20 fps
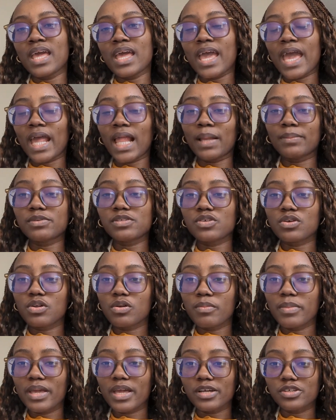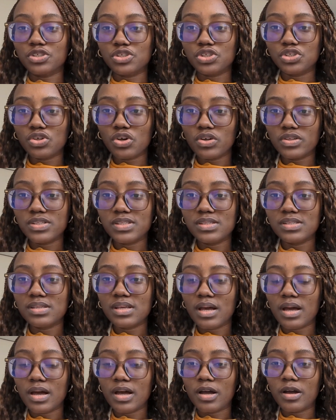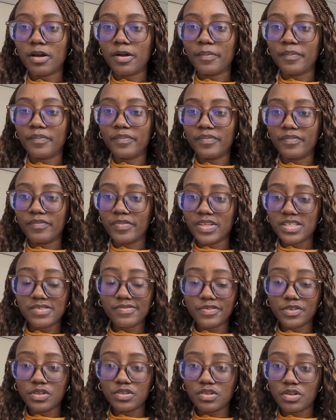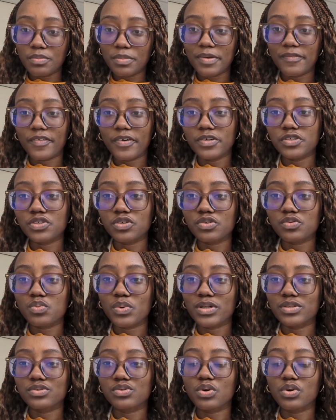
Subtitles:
And I'm just going to make a short, this video is going to be a very short one,